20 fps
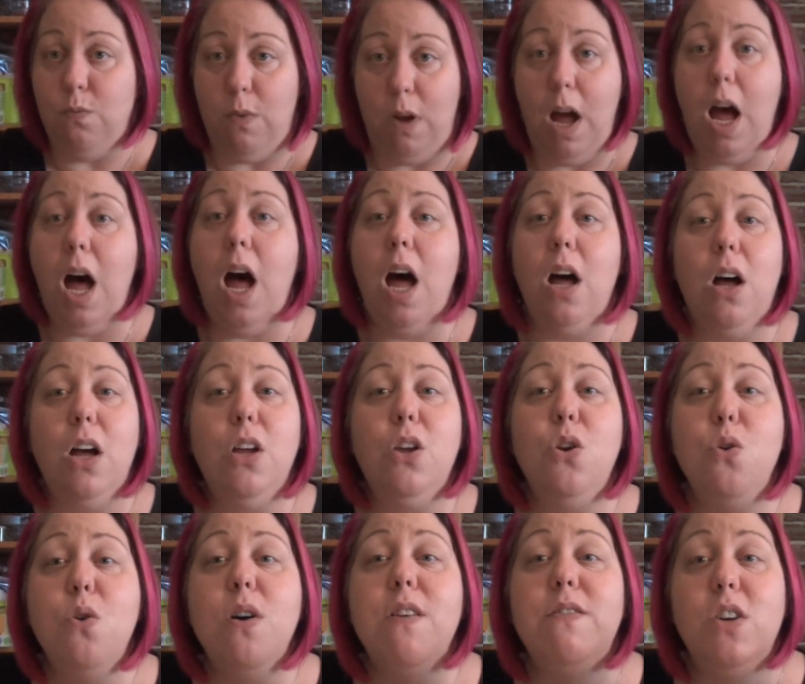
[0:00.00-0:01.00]

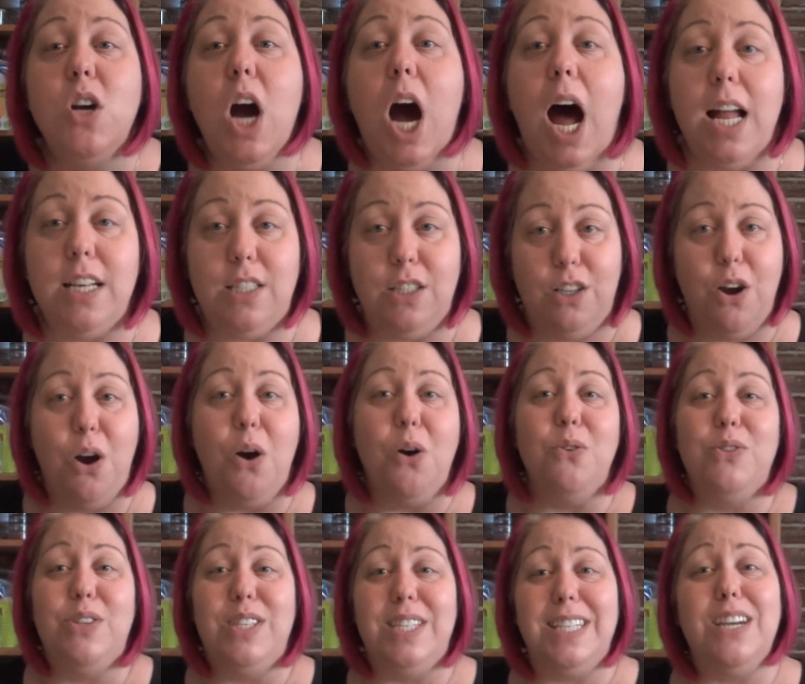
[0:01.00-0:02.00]
You have got to
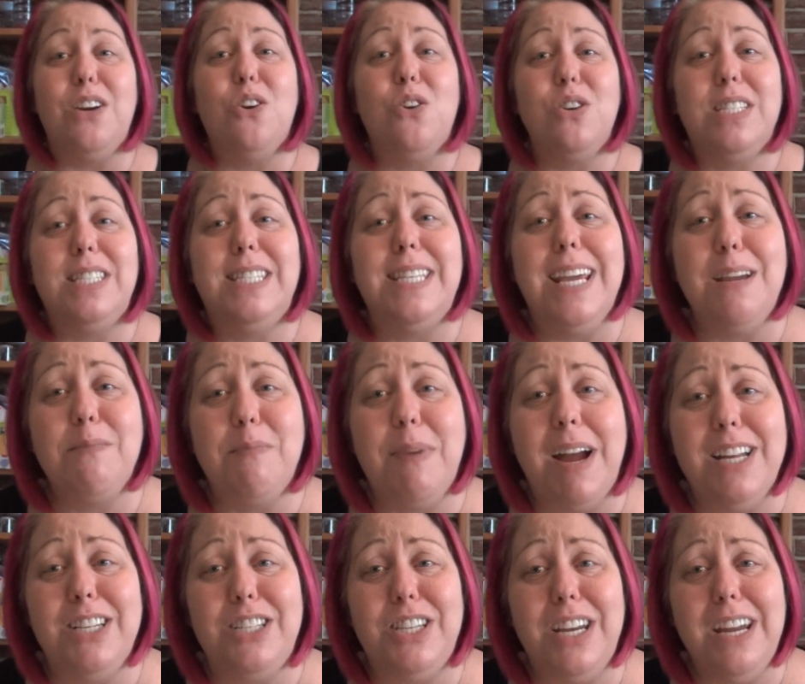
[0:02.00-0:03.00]
go see her sing
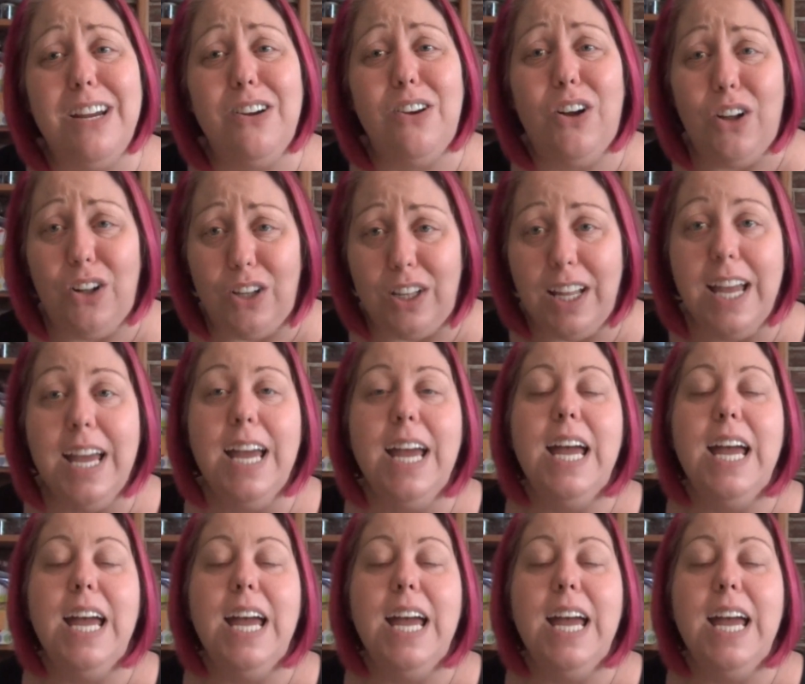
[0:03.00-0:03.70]
my jingle.